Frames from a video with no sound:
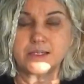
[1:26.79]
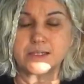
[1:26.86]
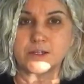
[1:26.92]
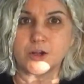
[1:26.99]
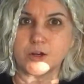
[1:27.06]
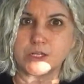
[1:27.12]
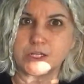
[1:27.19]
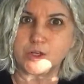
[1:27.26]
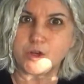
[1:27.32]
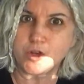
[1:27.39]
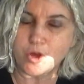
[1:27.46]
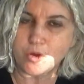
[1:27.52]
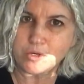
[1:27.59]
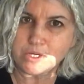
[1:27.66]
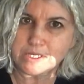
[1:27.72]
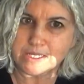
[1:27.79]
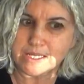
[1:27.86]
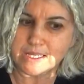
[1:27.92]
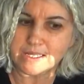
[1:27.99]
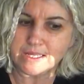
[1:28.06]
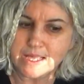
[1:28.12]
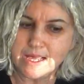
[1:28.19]
started
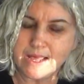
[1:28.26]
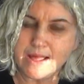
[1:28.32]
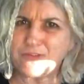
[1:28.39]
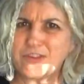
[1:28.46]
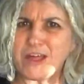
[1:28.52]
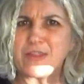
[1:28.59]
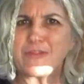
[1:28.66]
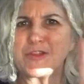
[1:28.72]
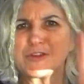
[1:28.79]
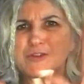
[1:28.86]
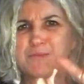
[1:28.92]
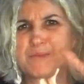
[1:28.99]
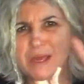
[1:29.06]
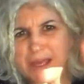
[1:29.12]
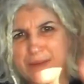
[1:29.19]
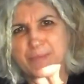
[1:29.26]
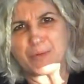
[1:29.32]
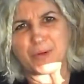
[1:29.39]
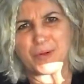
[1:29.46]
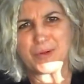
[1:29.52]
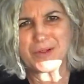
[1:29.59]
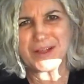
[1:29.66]
noticing that there's
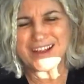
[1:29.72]
people,